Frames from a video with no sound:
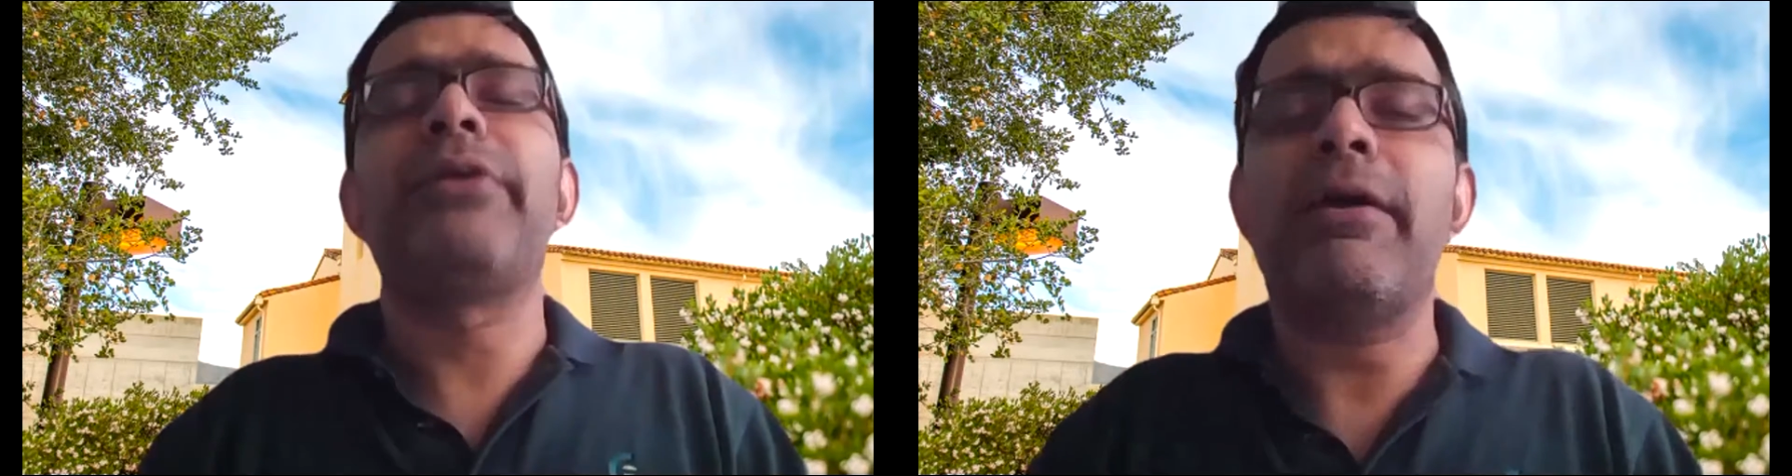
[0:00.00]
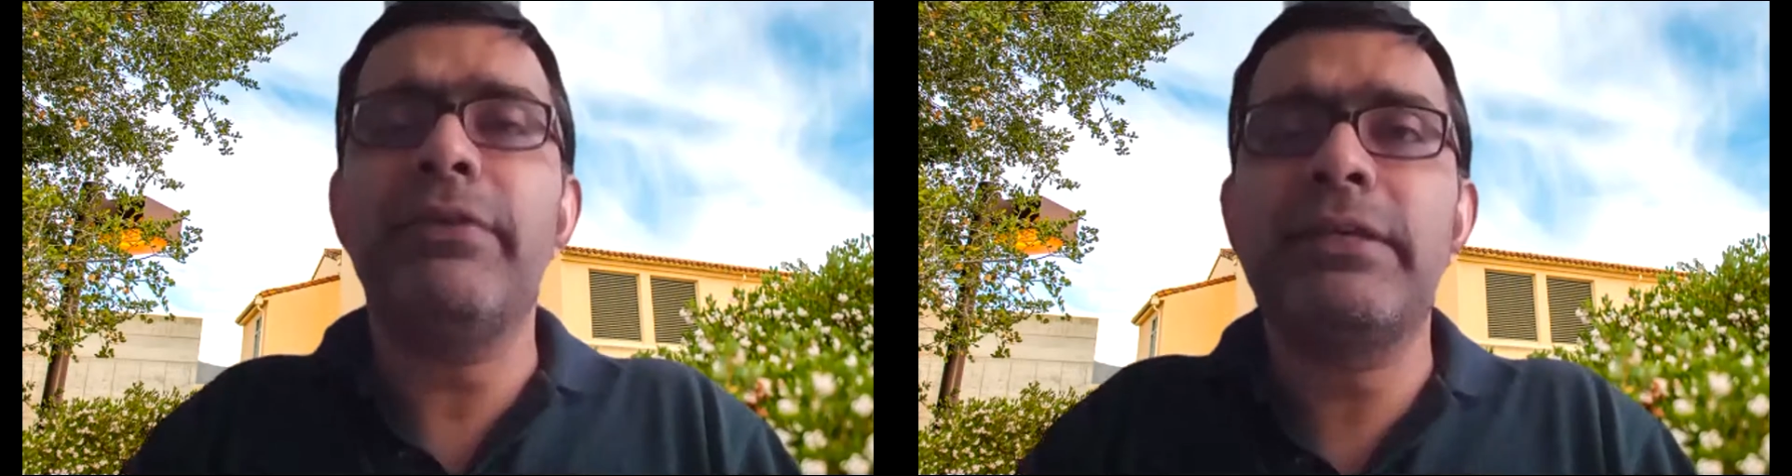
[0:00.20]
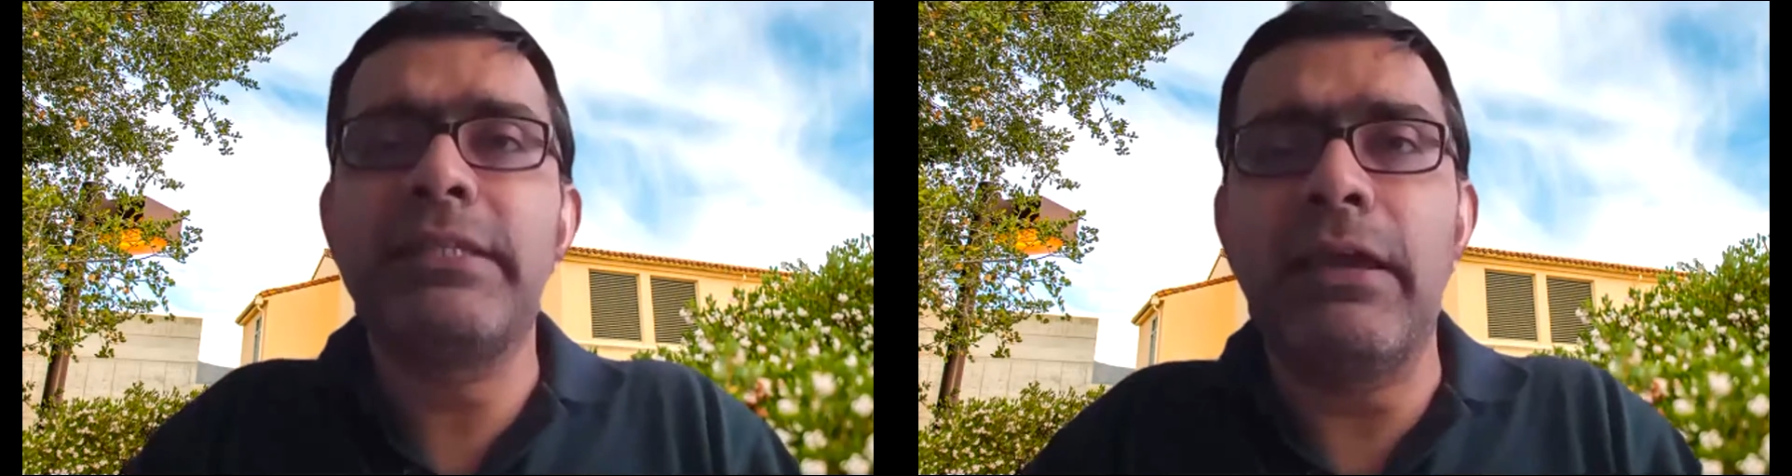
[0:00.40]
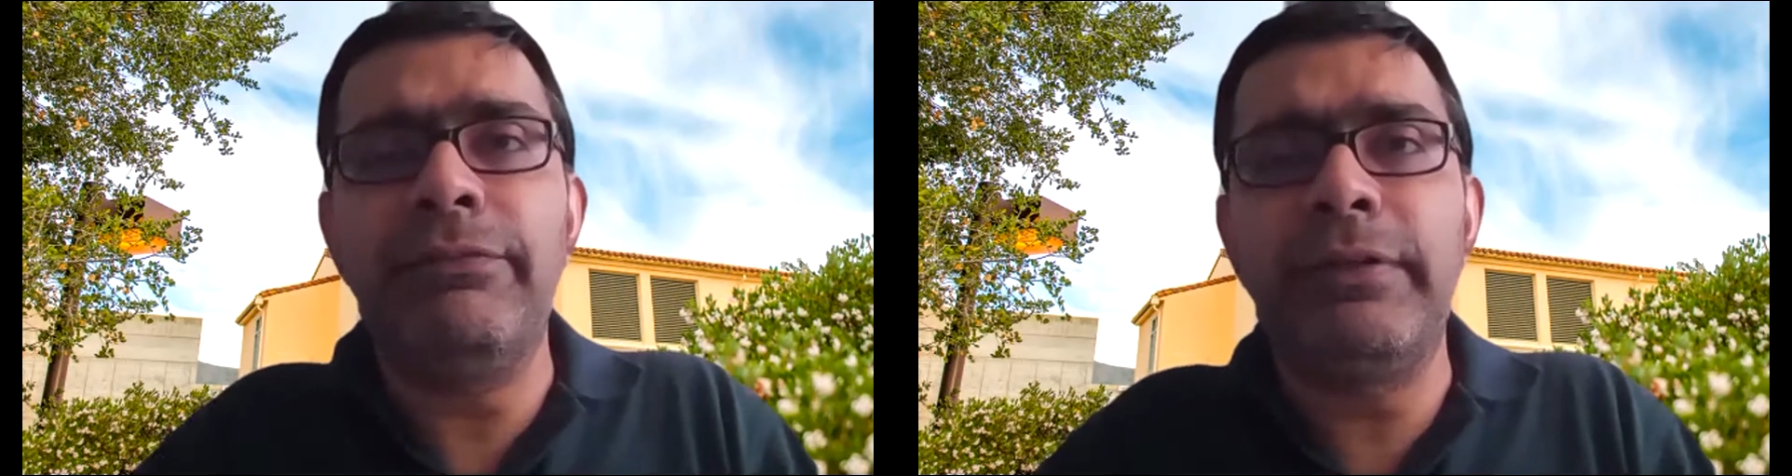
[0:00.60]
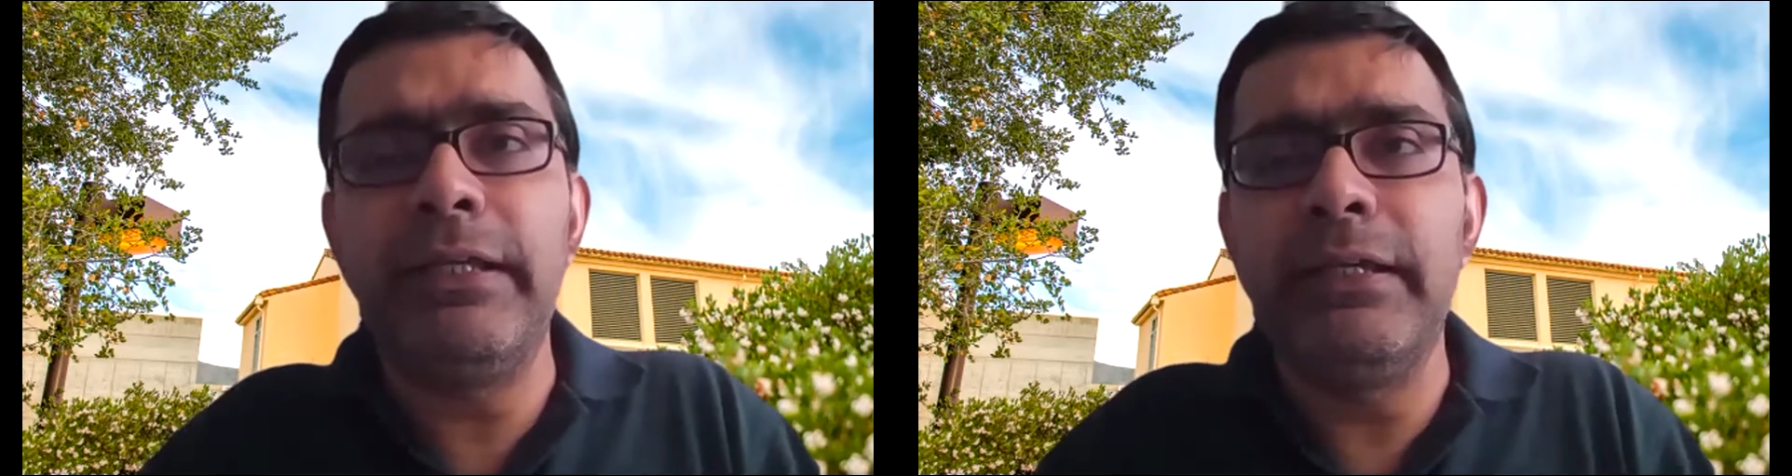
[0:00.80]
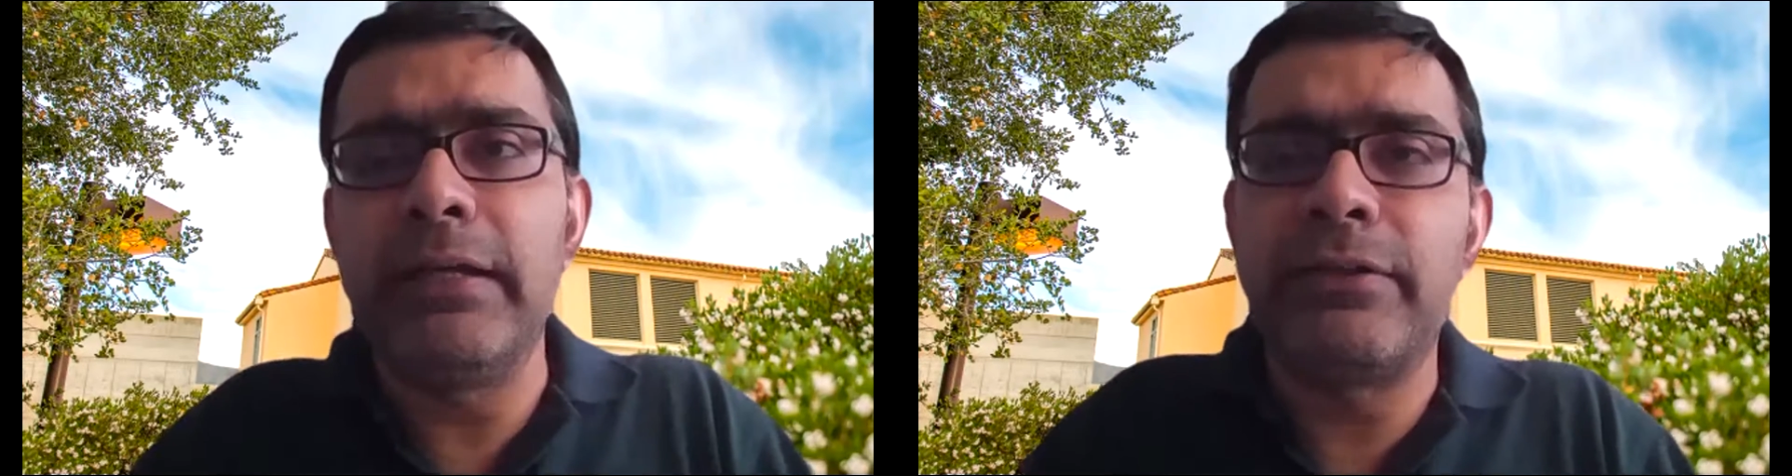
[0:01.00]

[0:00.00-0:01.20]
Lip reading: traffic safety